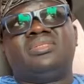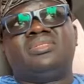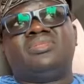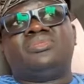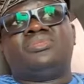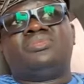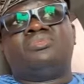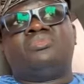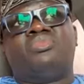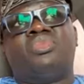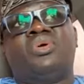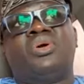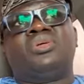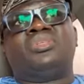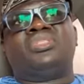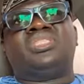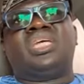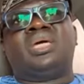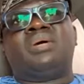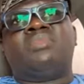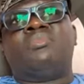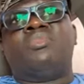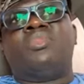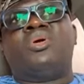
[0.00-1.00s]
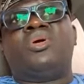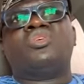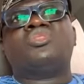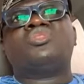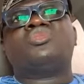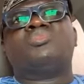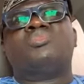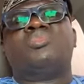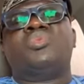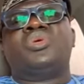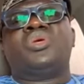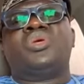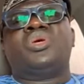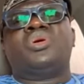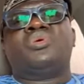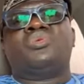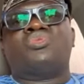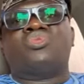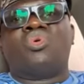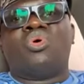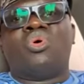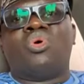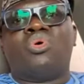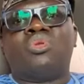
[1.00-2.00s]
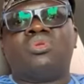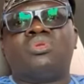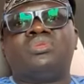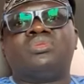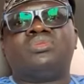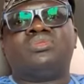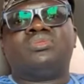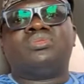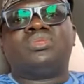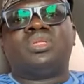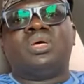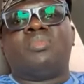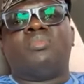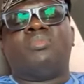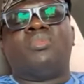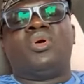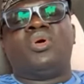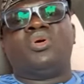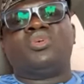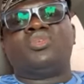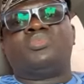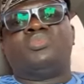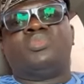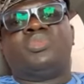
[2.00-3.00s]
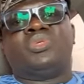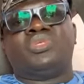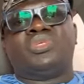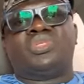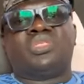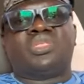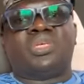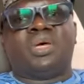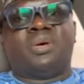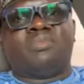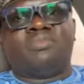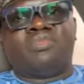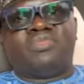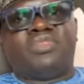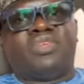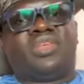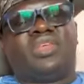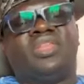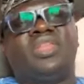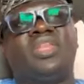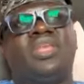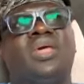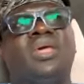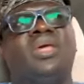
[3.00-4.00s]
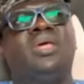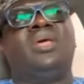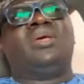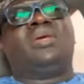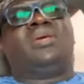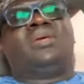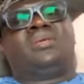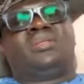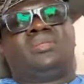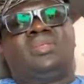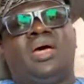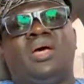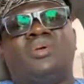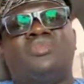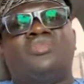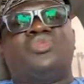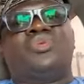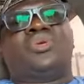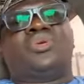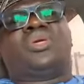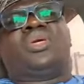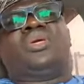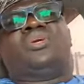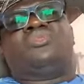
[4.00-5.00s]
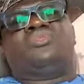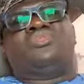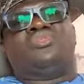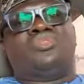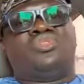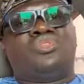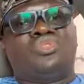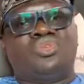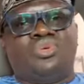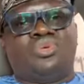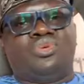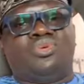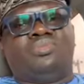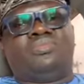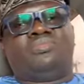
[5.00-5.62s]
But there must be a role, there must be something that you can do.